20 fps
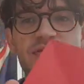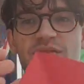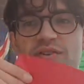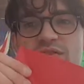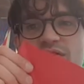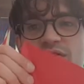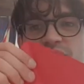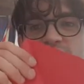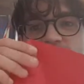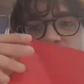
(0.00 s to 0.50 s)
is
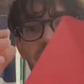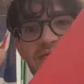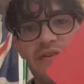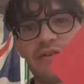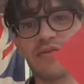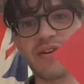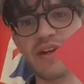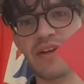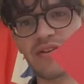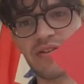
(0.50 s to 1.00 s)
you're going to
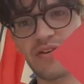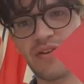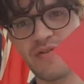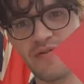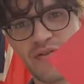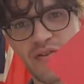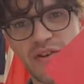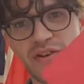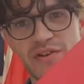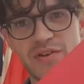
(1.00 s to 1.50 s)
unfold it so you've
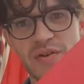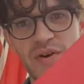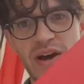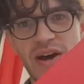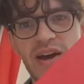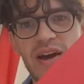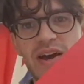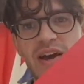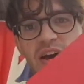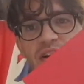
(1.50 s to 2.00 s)
got your
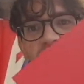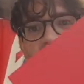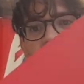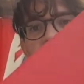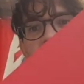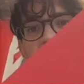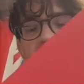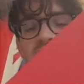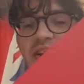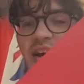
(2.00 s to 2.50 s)
square. You're
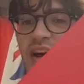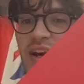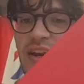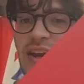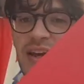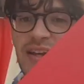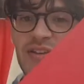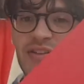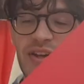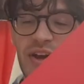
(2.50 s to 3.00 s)
going to turn
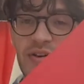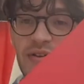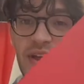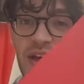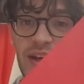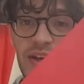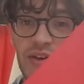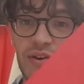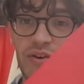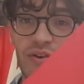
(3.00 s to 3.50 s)
it so
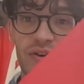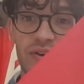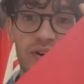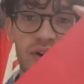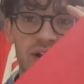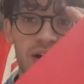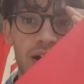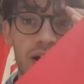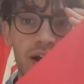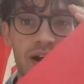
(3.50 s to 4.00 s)
that your
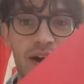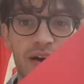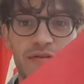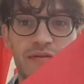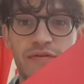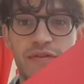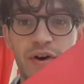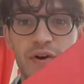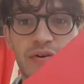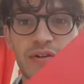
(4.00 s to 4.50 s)

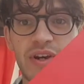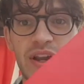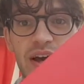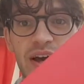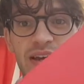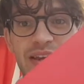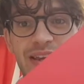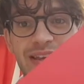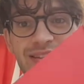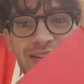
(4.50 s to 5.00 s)
fold
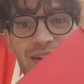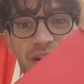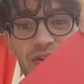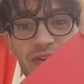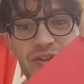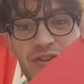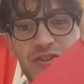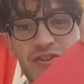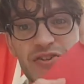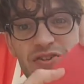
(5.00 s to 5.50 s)
line is
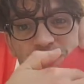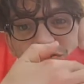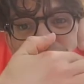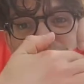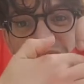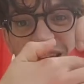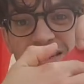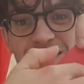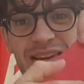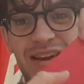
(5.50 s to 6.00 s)
going
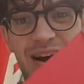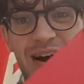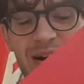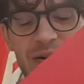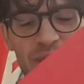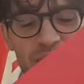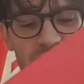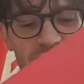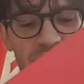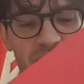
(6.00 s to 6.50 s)
straight
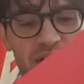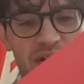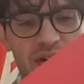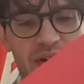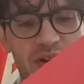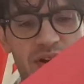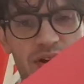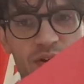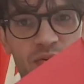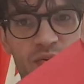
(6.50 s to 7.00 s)
up
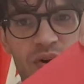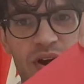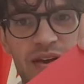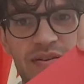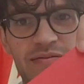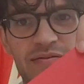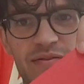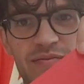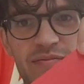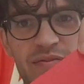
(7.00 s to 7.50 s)
away
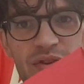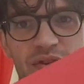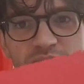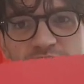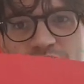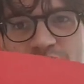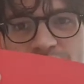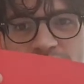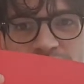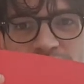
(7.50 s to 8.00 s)
from
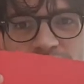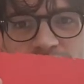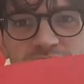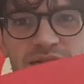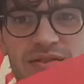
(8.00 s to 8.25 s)
you rather than